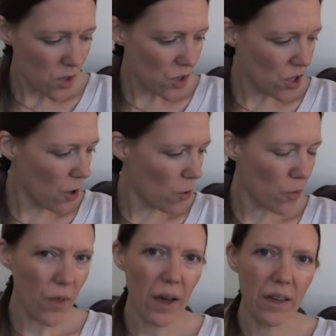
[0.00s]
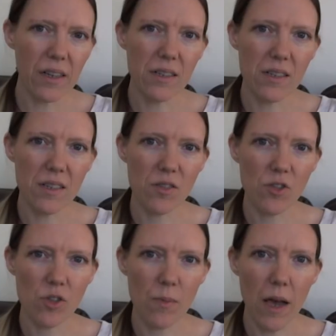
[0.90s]
So that is
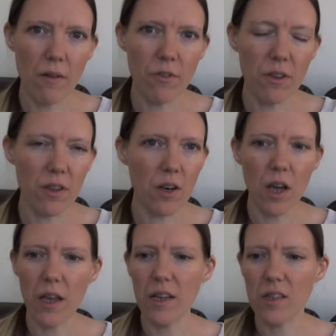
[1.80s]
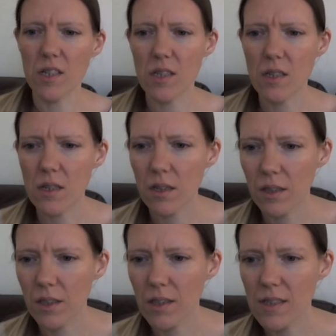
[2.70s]
just about everything. It's
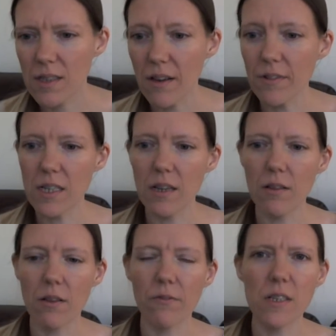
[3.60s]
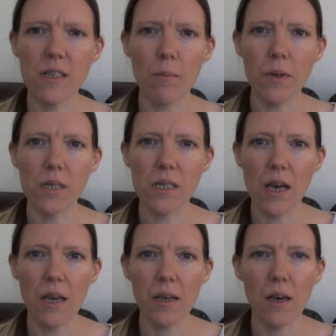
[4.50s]
17th of December
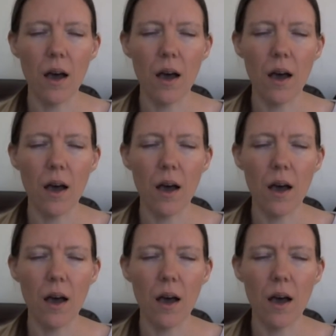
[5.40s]
today.